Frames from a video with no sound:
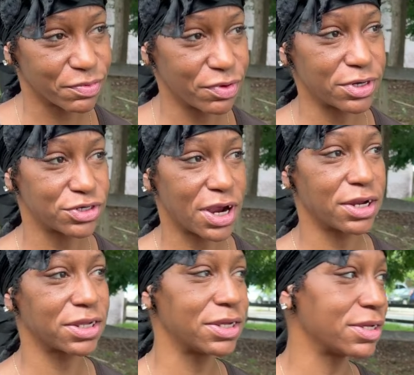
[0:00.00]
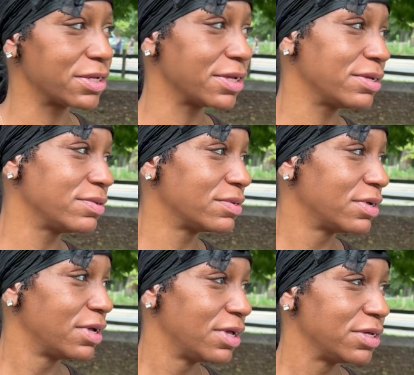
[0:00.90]
going to try to kick and
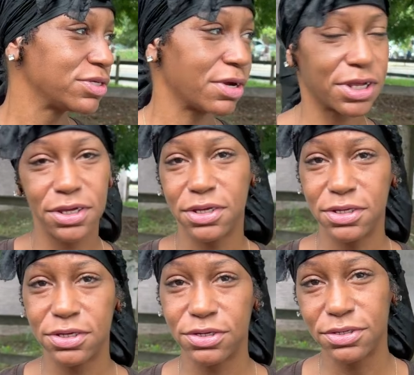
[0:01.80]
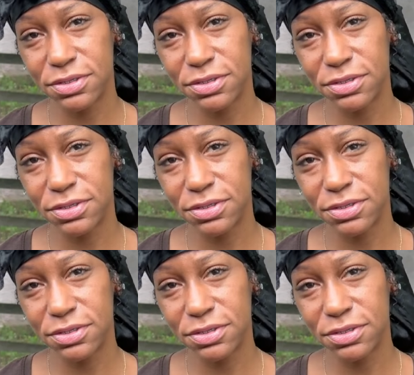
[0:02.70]
start getting into